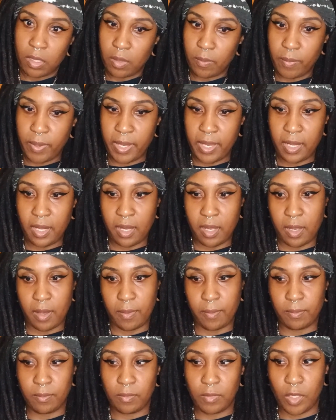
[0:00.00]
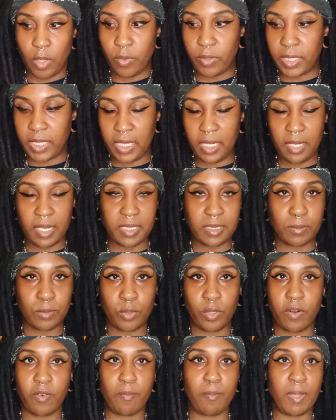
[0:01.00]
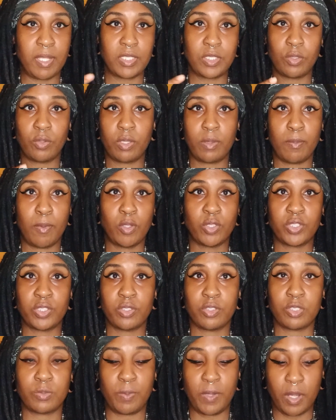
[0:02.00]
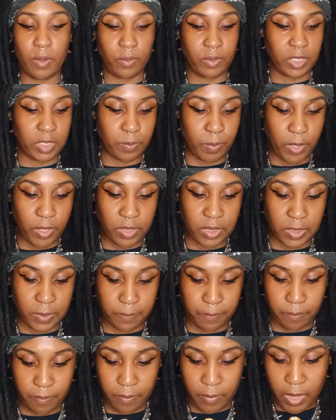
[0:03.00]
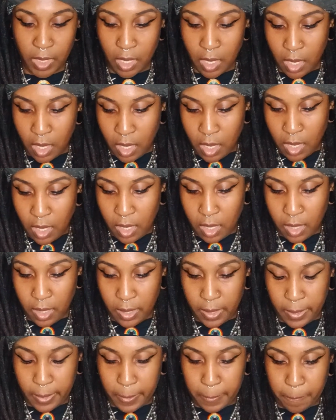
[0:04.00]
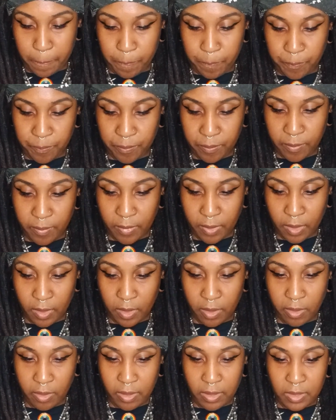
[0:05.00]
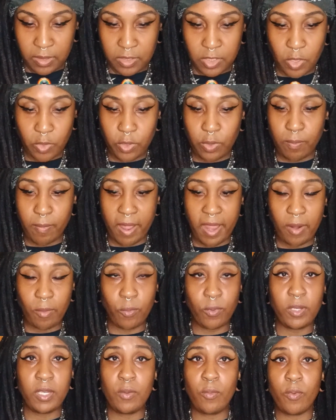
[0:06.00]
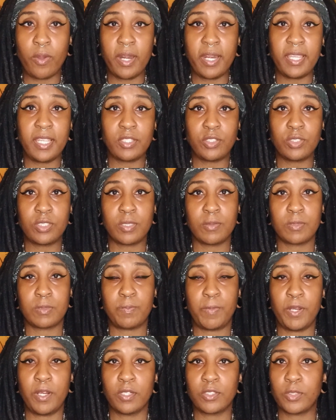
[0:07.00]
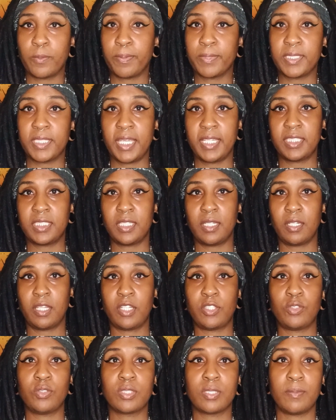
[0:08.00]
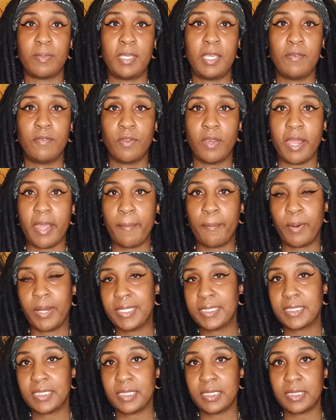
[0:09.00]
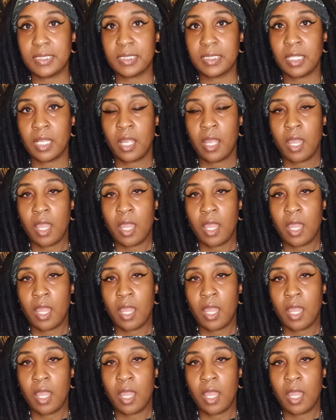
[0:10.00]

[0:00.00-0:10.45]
but low-key like some sort of mental emotional spell with this person. So you might really want to get you some spiritual protection, get you some evil eye bracelets,